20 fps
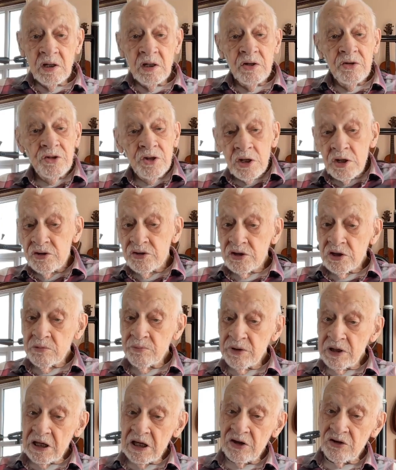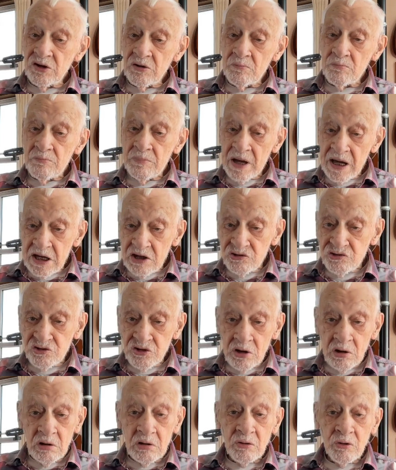Thirds can be either
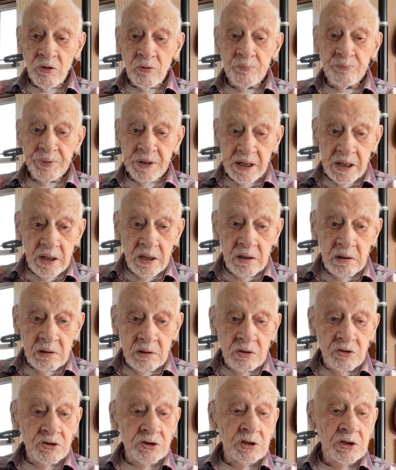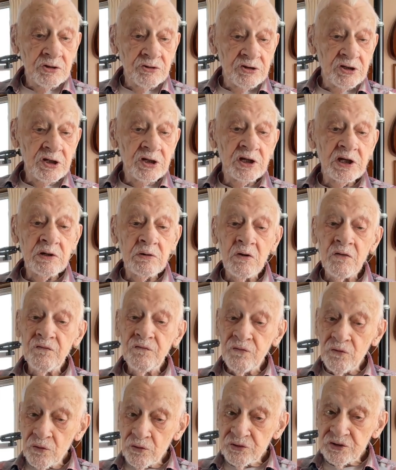major or big, consisting of a
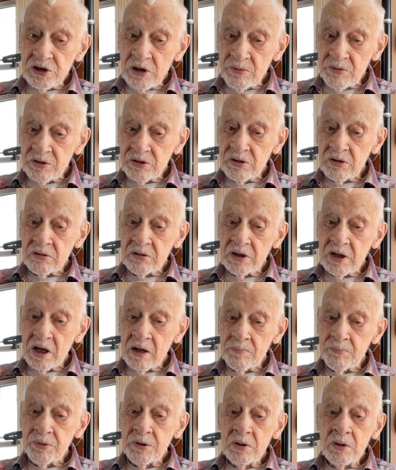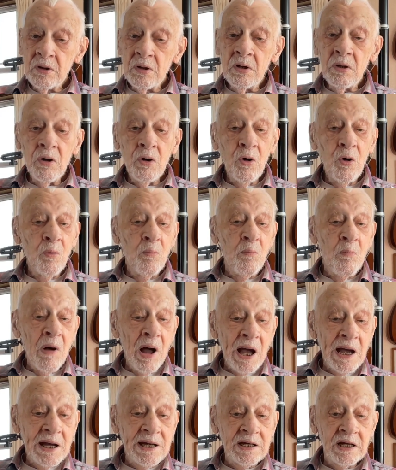4 semitone gap, or
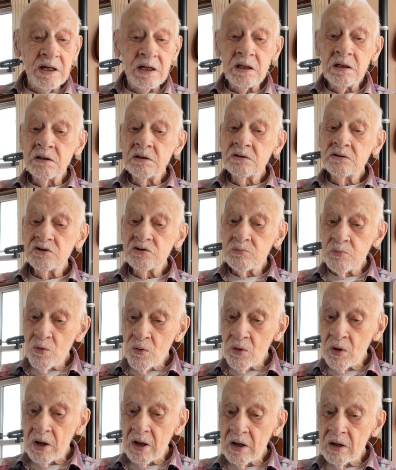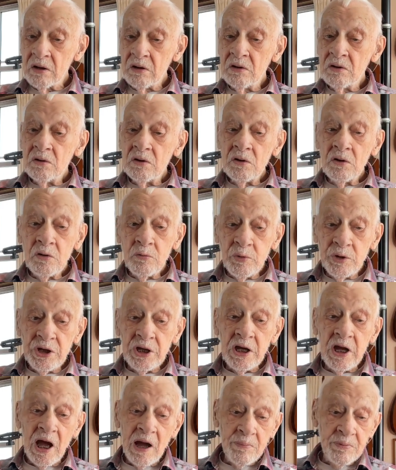minor, smaller, with a
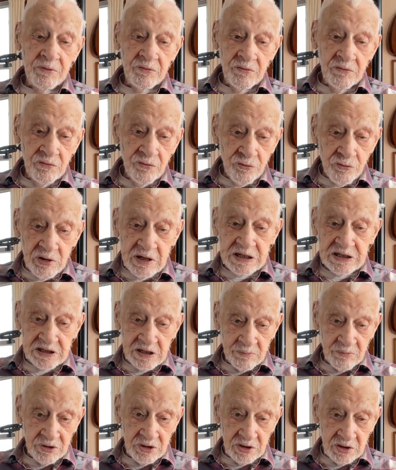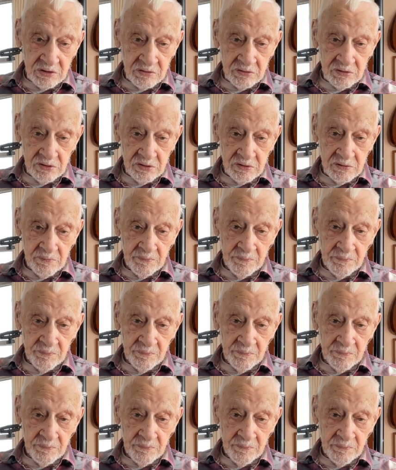gap of 3 semitones.